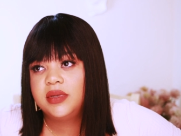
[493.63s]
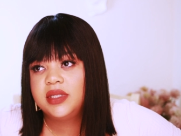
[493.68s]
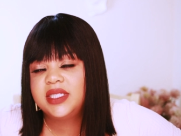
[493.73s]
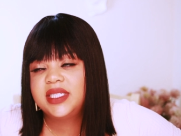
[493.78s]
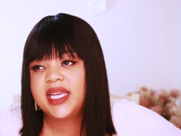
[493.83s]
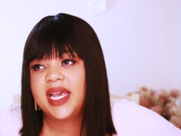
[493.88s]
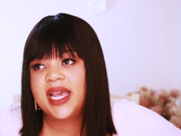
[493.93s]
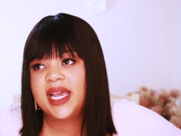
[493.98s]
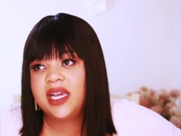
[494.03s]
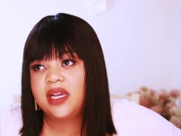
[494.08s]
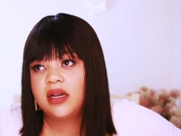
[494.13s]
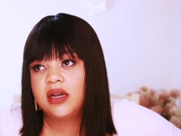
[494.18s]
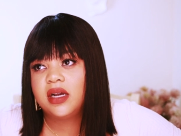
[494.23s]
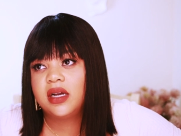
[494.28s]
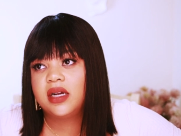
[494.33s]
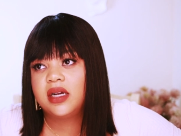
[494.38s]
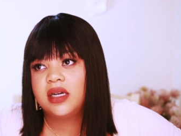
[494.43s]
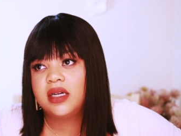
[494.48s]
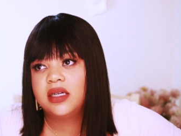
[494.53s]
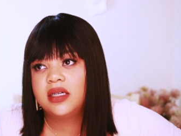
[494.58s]
take
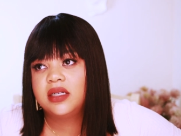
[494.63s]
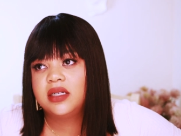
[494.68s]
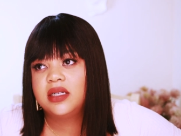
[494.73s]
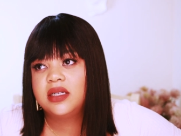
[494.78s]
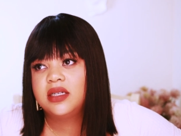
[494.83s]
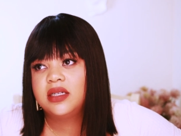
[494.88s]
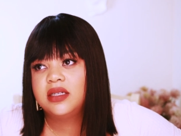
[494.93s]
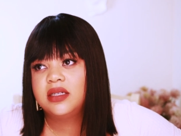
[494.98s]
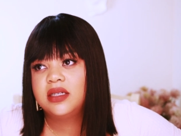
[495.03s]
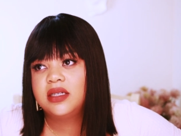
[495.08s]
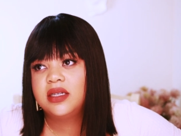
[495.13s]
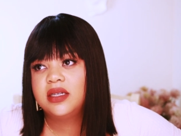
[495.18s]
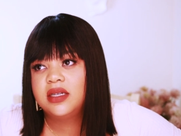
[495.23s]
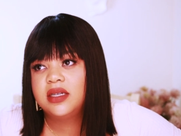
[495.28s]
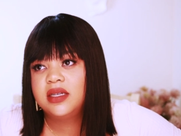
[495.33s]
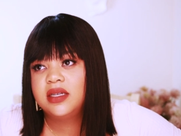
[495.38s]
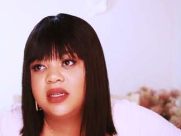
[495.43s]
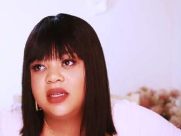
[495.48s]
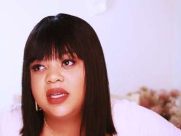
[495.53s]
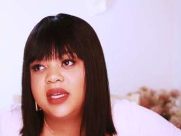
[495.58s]
her
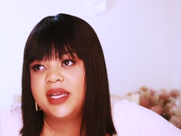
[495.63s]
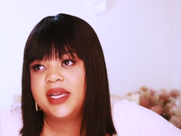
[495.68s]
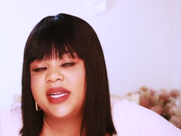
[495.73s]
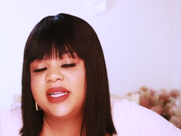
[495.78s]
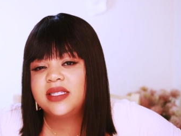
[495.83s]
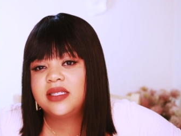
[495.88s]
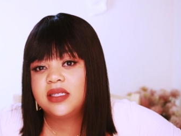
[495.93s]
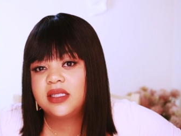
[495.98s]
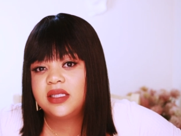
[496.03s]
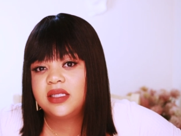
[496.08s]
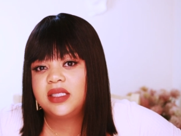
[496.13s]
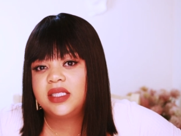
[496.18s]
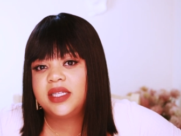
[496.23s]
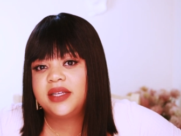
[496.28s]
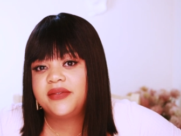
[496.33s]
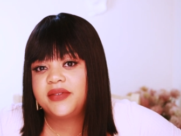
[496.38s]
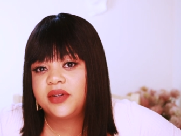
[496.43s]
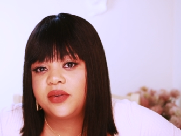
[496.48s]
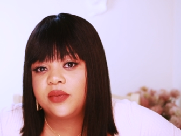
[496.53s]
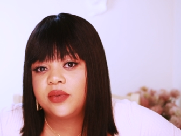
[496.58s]
into the
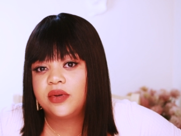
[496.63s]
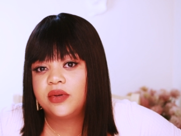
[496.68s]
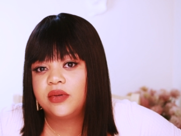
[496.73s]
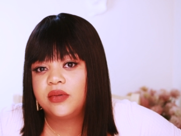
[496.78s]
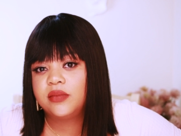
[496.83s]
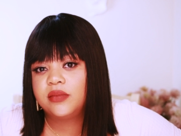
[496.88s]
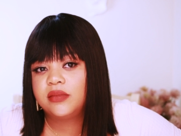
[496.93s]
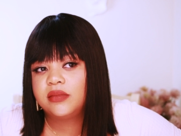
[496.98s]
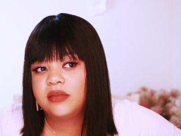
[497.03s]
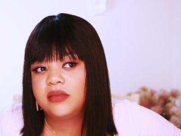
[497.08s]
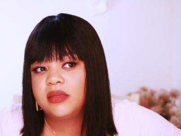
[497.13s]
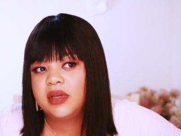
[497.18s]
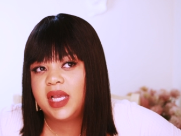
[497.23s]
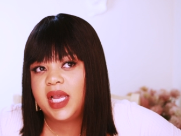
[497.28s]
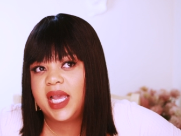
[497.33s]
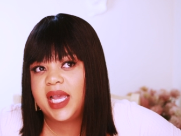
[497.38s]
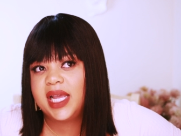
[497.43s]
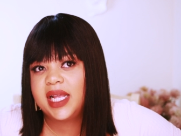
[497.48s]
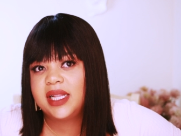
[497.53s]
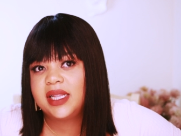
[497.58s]
living room
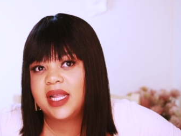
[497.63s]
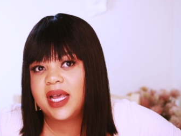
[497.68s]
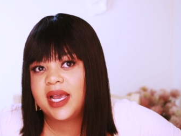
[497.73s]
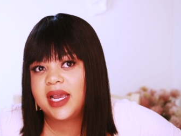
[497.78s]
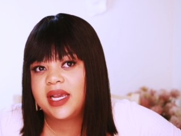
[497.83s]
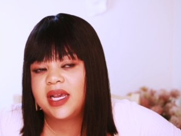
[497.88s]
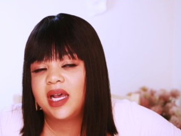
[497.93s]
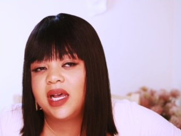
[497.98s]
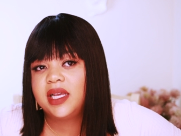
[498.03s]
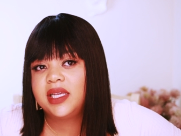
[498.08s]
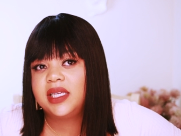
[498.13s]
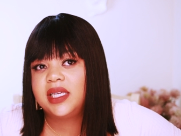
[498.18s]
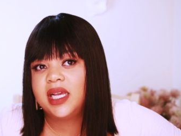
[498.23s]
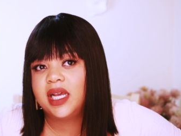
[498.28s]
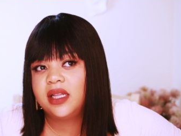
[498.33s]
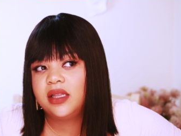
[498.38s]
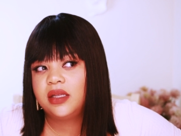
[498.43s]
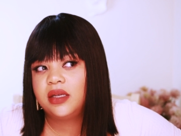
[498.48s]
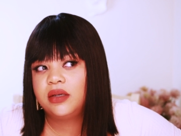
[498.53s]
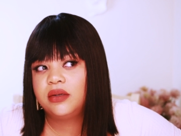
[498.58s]
in like a
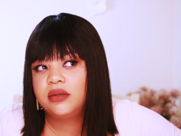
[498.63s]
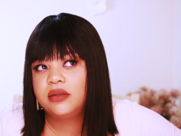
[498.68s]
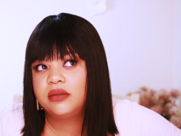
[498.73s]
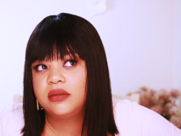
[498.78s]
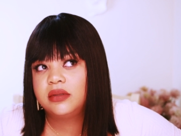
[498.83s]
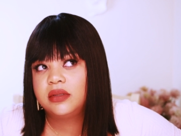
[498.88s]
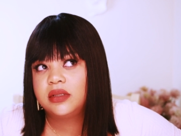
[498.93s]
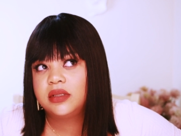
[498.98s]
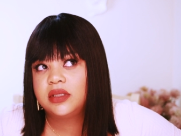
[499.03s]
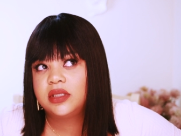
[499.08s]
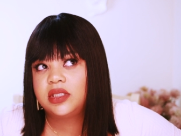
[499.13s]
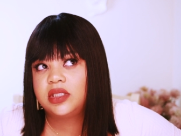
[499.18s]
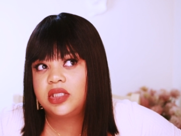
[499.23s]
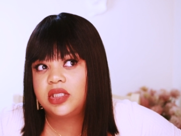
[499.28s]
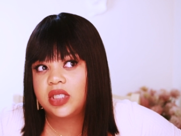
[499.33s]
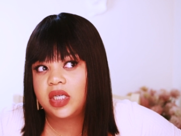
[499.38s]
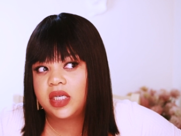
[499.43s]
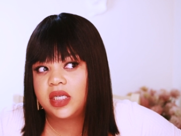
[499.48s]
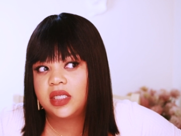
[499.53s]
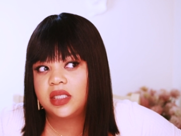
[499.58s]
yellow
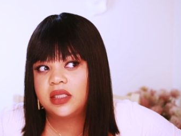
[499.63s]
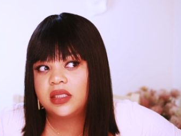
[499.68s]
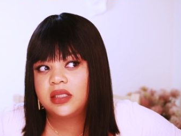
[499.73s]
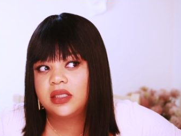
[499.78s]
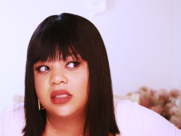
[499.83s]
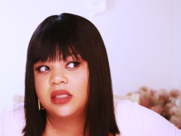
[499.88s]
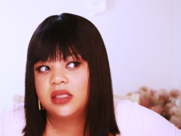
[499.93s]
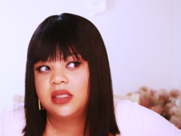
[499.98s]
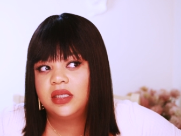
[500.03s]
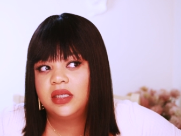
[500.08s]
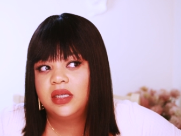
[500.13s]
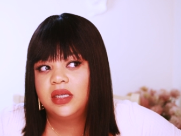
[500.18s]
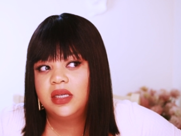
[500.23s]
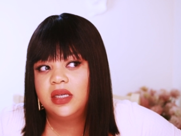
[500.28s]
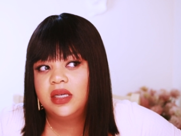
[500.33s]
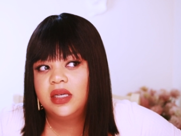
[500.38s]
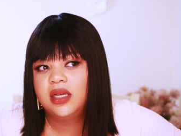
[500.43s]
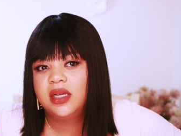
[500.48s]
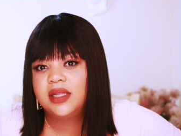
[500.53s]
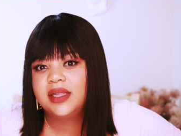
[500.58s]
shirt
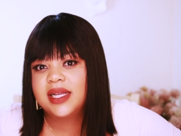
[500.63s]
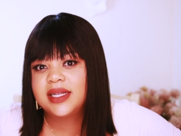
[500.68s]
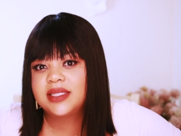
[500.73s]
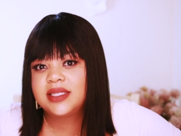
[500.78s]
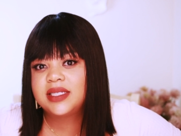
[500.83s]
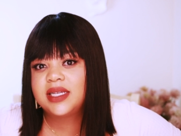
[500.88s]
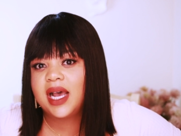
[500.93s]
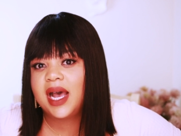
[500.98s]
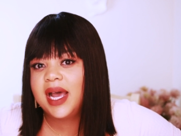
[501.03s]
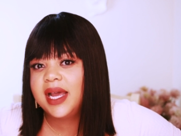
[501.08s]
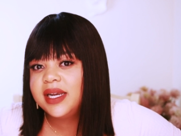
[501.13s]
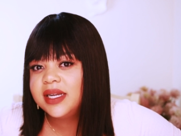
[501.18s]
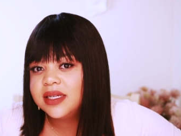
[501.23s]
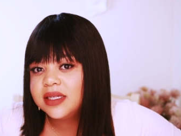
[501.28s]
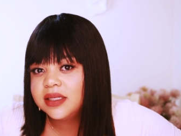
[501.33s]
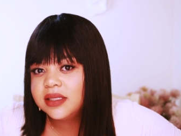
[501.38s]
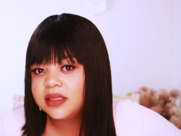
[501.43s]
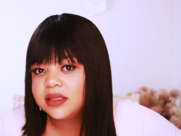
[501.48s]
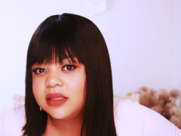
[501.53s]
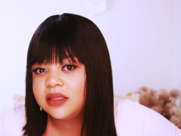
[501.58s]
that's kind
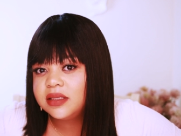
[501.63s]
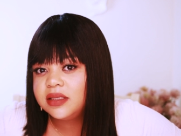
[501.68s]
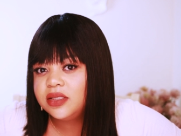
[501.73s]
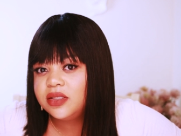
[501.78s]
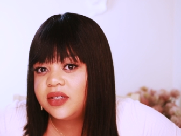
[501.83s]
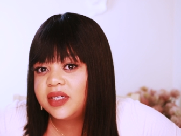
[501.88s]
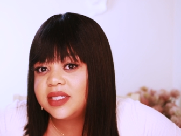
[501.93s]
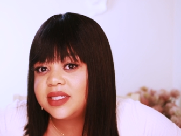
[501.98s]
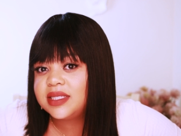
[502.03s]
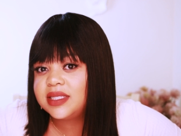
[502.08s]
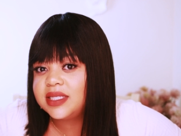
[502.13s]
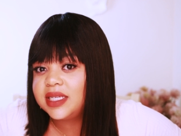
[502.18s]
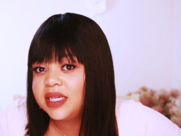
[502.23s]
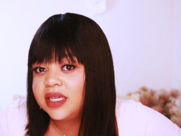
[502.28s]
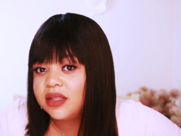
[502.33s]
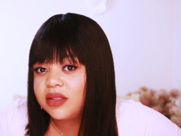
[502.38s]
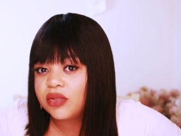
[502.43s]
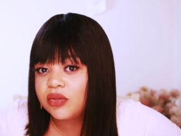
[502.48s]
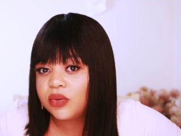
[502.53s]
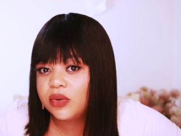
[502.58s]
of, you could
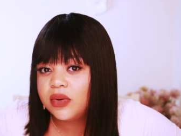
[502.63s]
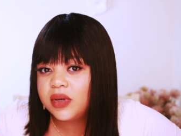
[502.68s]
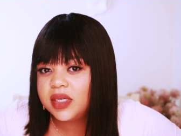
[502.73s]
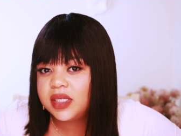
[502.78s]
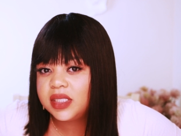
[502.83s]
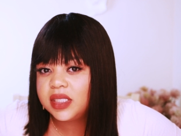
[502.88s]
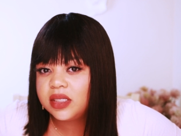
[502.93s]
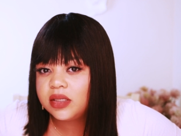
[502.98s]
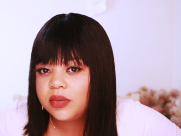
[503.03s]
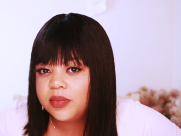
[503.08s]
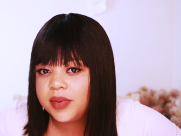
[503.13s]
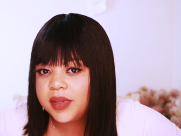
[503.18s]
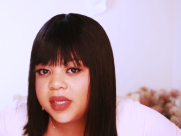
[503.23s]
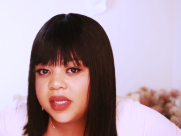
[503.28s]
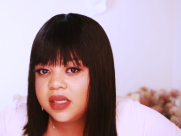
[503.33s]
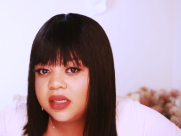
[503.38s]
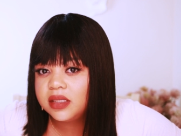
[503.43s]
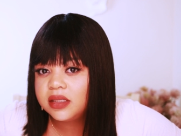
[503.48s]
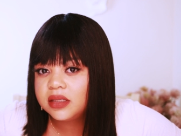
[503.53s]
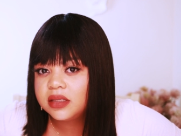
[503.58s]
see through it a little
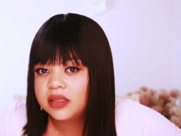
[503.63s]
bit,